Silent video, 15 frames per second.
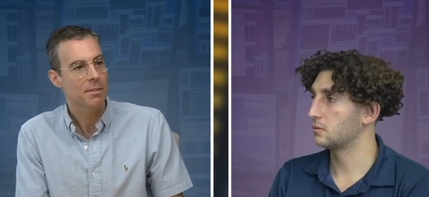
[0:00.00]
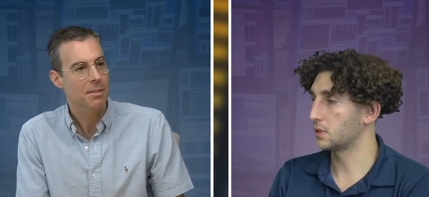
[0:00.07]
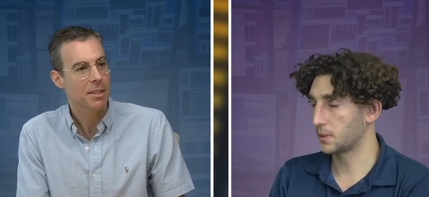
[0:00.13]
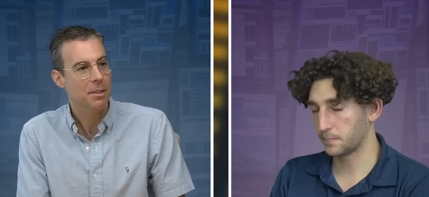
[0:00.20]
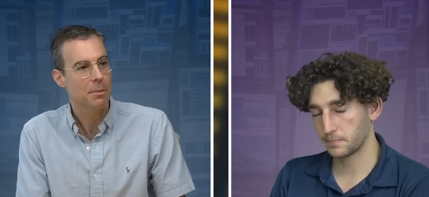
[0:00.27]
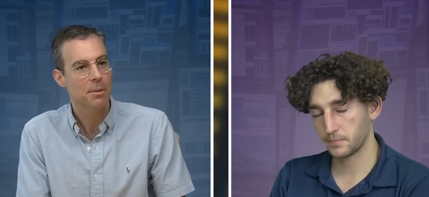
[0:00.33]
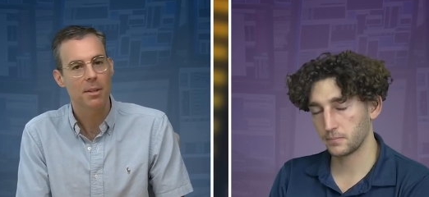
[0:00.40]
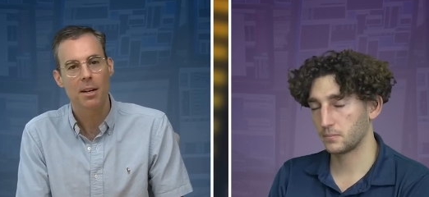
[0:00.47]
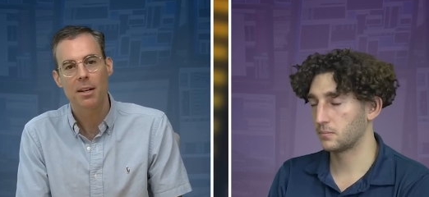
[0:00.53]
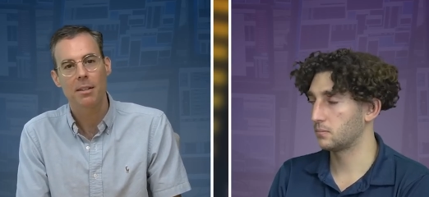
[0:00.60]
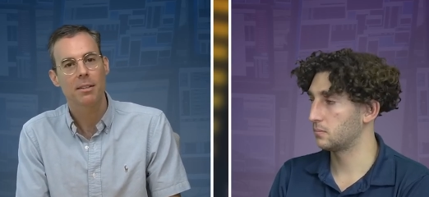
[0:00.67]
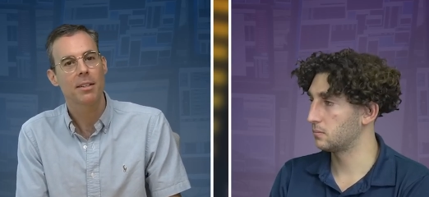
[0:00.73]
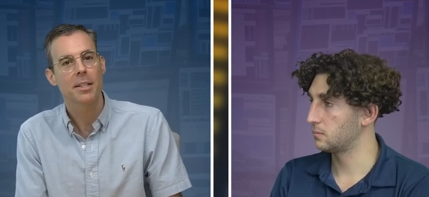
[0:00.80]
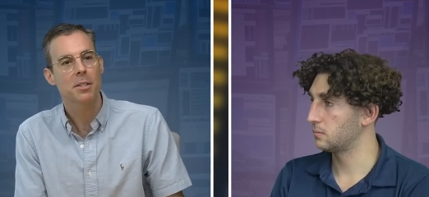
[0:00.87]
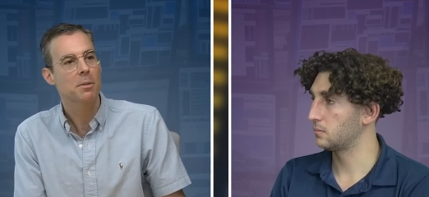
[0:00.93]
Speaker 1: Yep. Like we're not
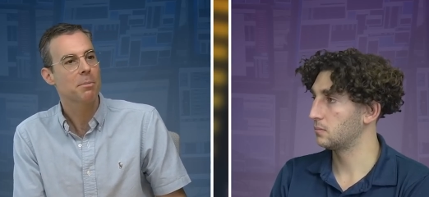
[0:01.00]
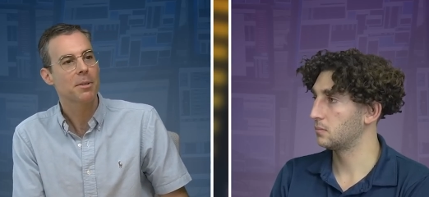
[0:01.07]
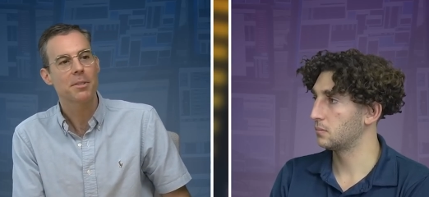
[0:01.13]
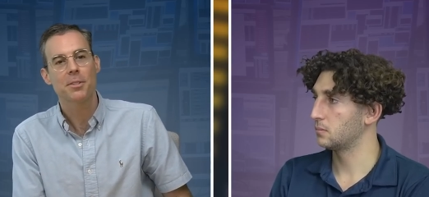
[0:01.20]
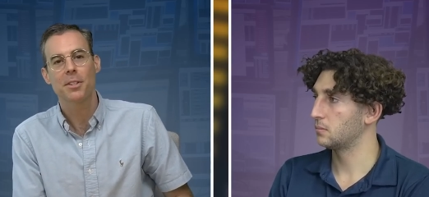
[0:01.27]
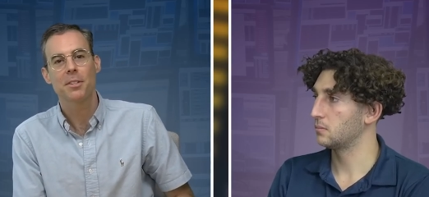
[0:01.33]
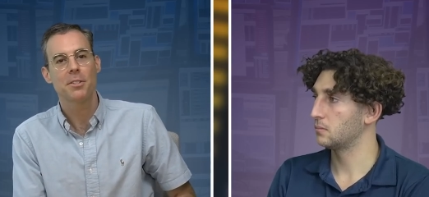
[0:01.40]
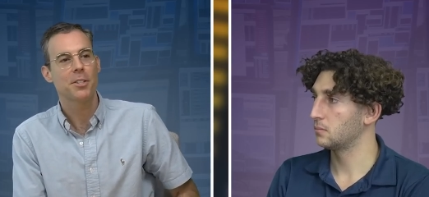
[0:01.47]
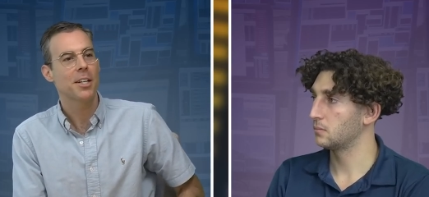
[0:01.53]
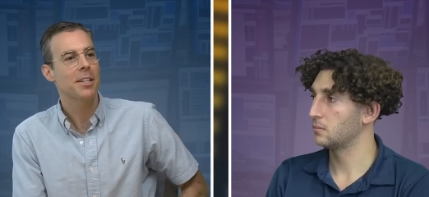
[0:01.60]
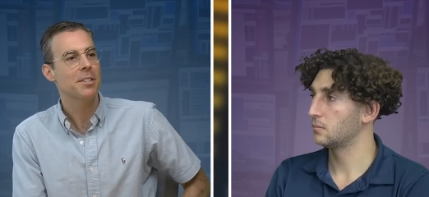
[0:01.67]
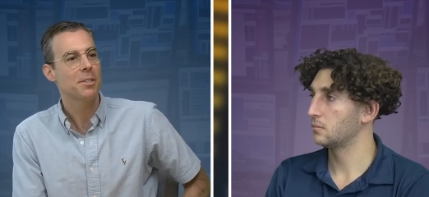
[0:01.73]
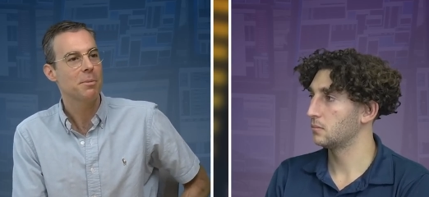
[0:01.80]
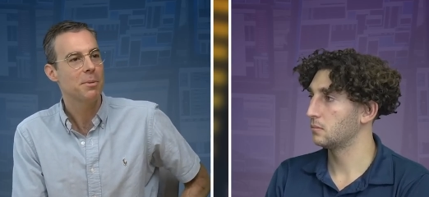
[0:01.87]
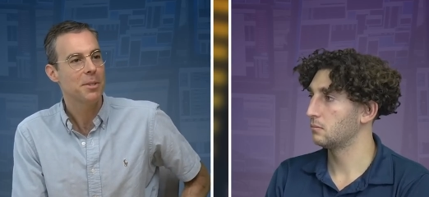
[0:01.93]
experts on
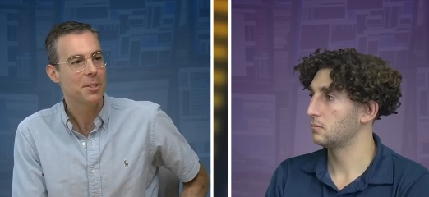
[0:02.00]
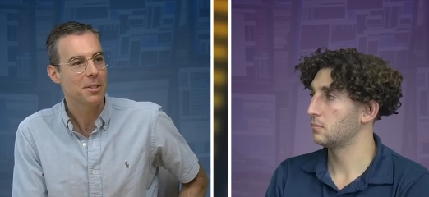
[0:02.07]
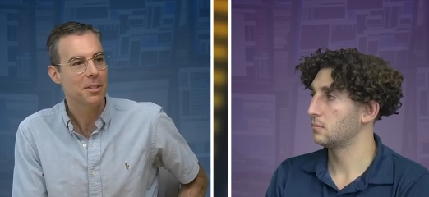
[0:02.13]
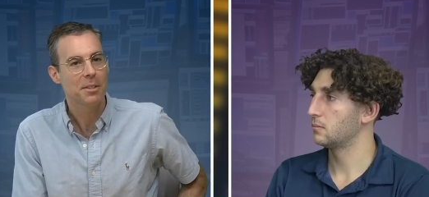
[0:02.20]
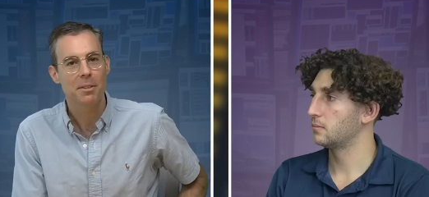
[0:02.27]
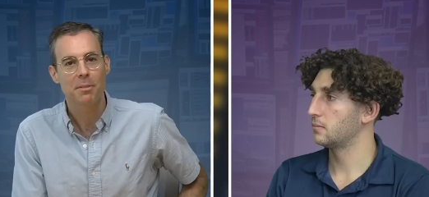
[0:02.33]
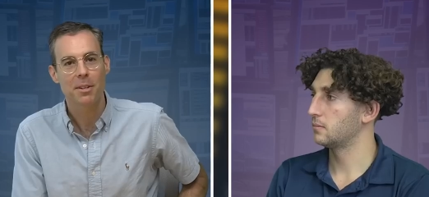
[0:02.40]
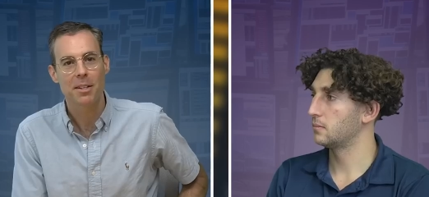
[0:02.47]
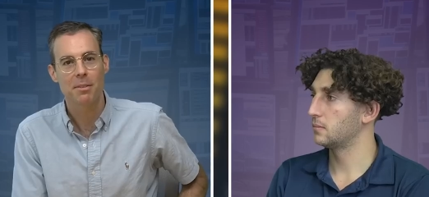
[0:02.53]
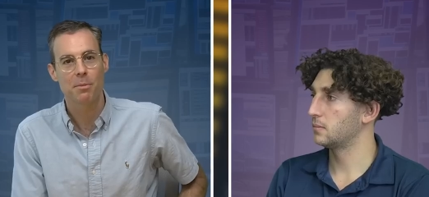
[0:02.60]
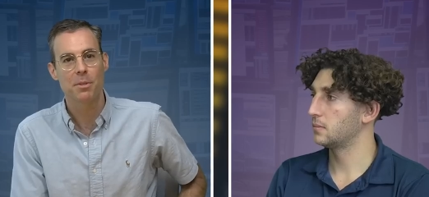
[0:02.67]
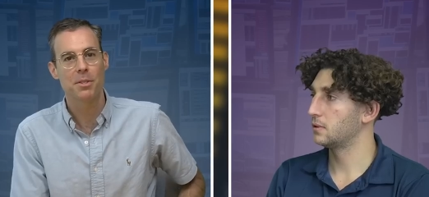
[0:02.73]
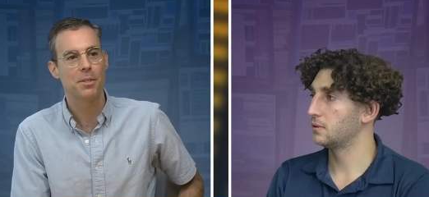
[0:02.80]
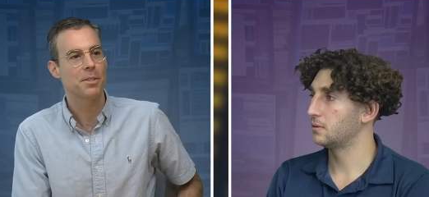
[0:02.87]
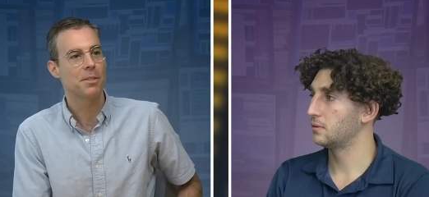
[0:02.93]
ChatGPT, right?
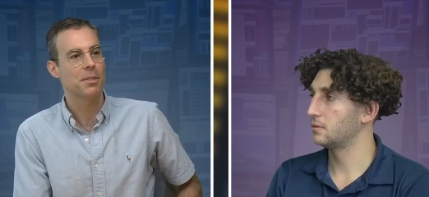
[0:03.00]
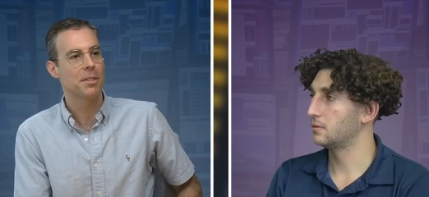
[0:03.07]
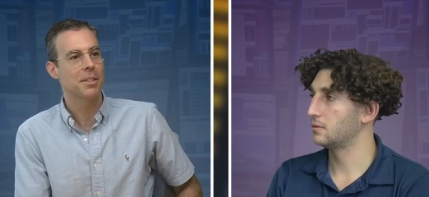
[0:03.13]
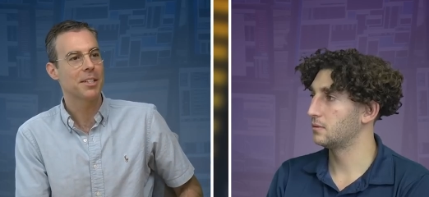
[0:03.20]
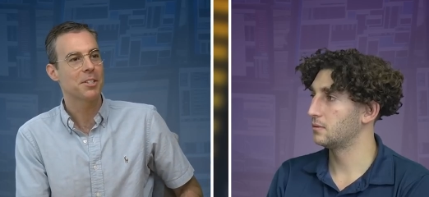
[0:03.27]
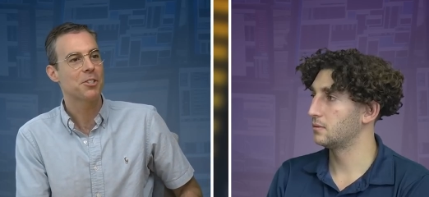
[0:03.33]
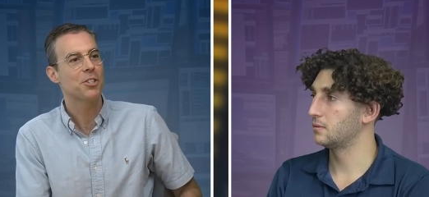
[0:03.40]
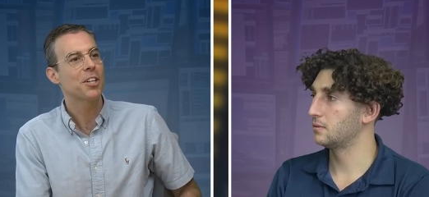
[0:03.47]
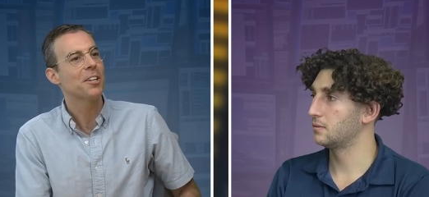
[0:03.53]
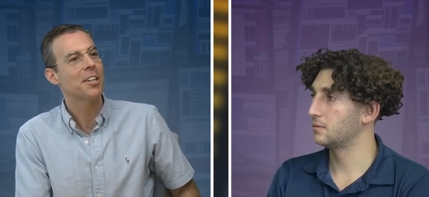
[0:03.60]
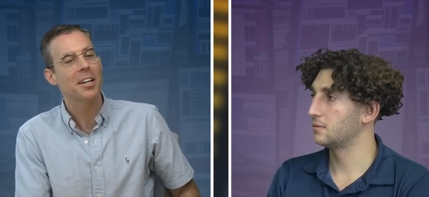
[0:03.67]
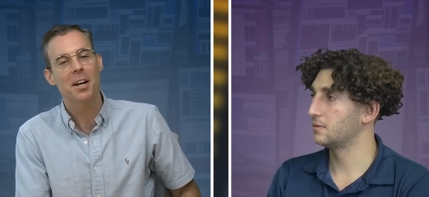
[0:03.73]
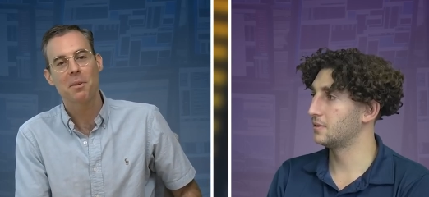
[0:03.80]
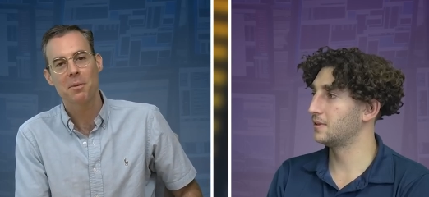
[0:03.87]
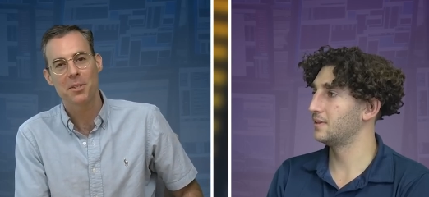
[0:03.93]
We're just sharing
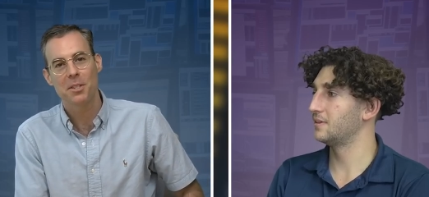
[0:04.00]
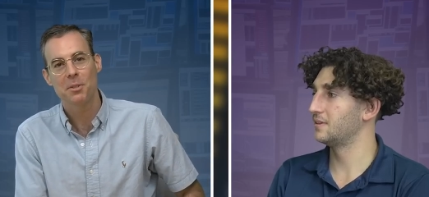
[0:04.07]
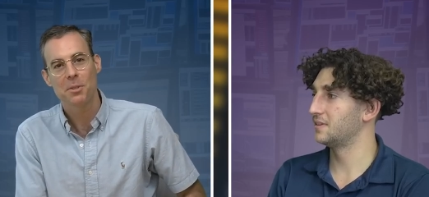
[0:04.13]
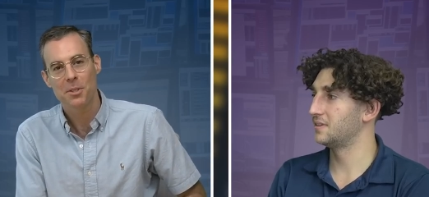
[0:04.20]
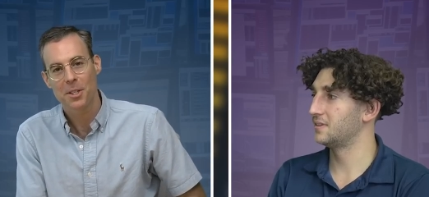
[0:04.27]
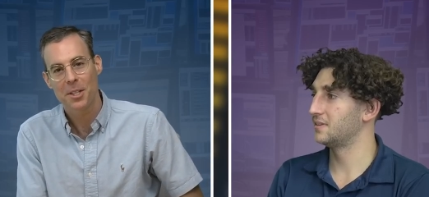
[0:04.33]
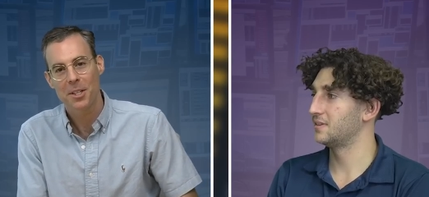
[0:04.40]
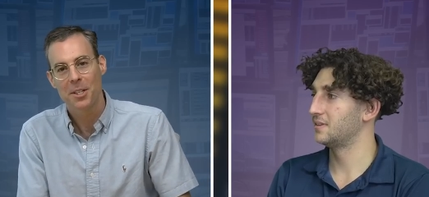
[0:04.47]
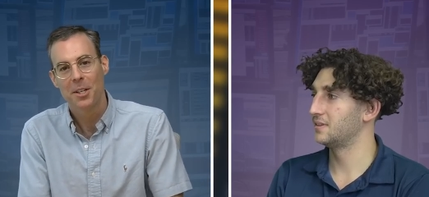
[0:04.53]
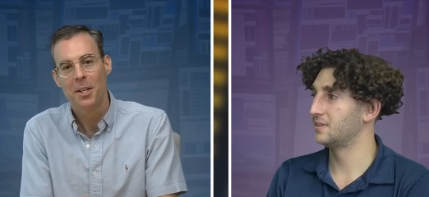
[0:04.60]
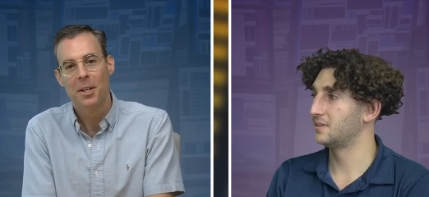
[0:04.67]
how we use it.